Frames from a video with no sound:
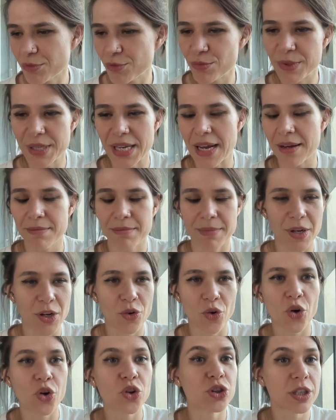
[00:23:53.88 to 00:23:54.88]
Yeah,
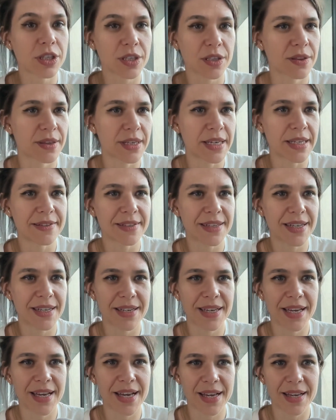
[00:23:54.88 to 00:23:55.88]
all the things
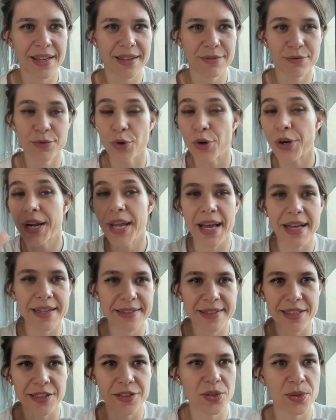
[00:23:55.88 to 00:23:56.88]
that AI
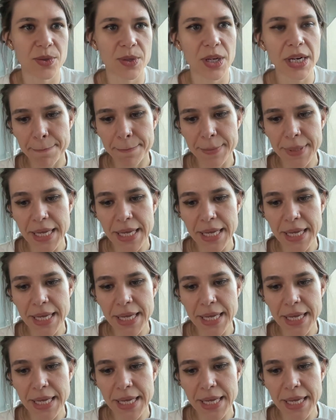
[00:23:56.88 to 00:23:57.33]
forecasts and so on.